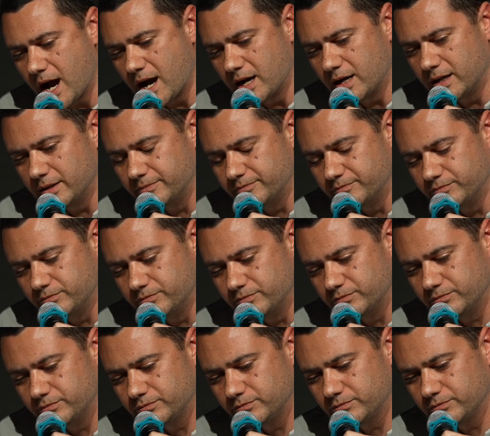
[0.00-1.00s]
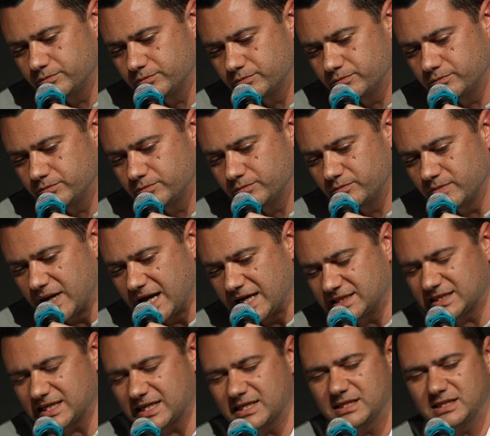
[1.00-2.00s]

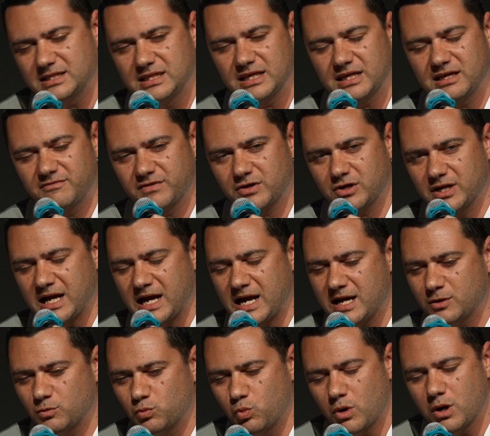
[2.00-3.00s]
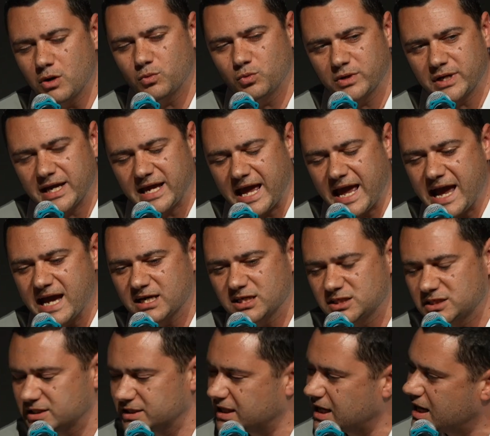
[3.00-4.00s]
I started to think very hard, what would I
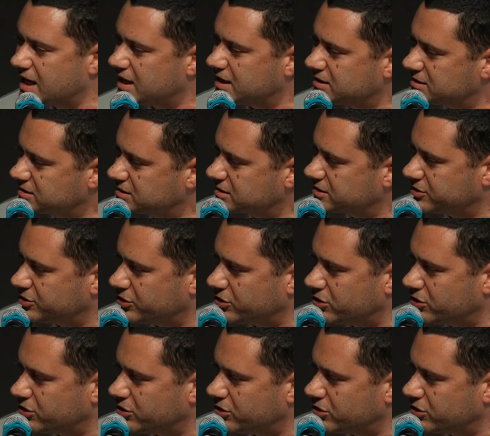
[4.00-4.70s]
actually ask